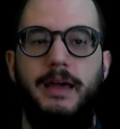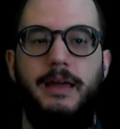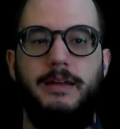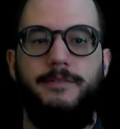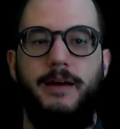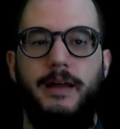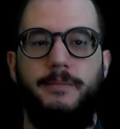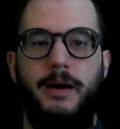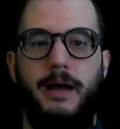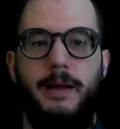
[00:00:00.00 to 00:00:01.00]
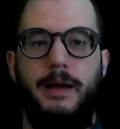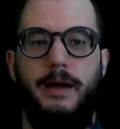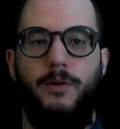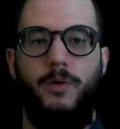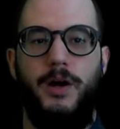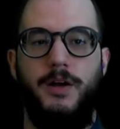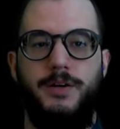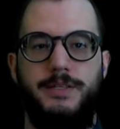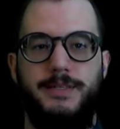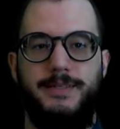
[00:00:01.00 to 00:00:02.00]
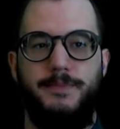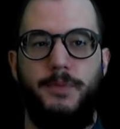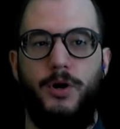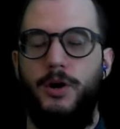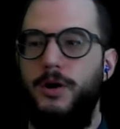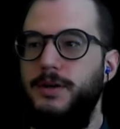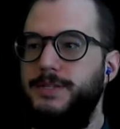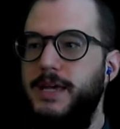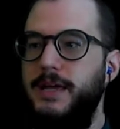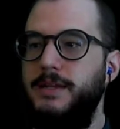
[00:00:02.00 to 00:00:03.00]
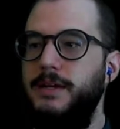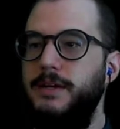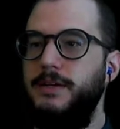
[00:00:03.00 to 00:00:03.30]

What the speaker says: and I divide it by 100 since it's per cent.